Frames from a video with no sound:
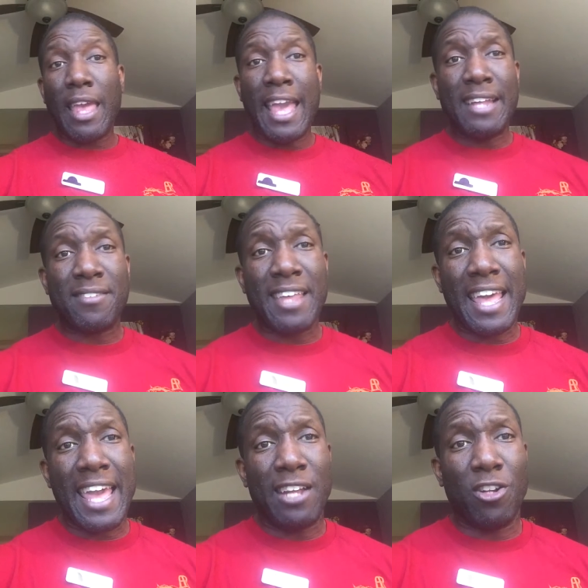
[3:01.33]
and say,
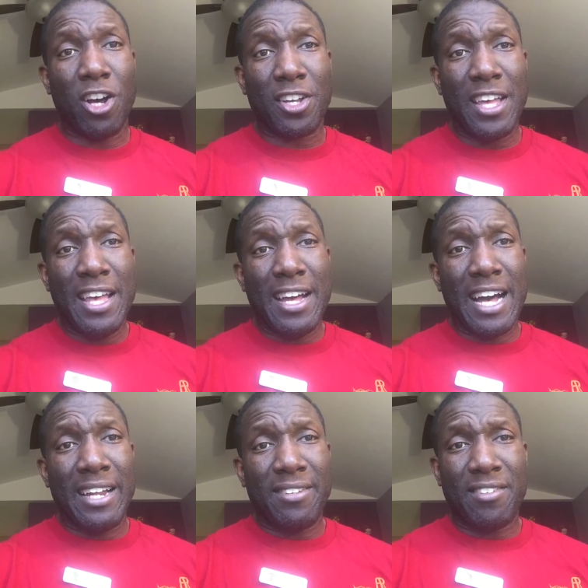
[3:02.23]
hey, look,
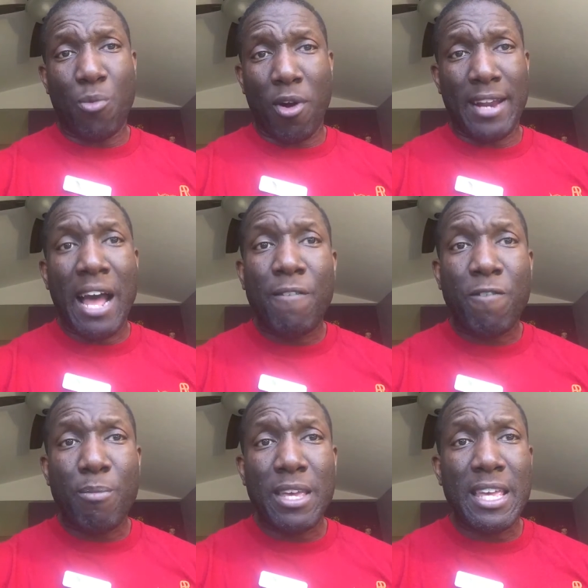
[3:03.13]
this isn't working out
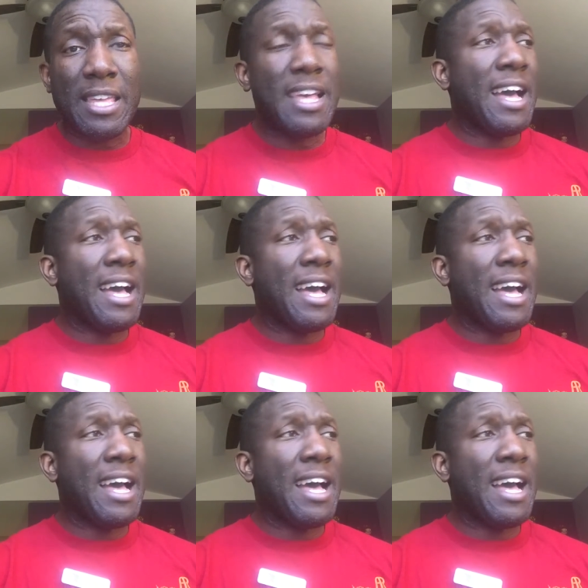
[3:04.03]
for me.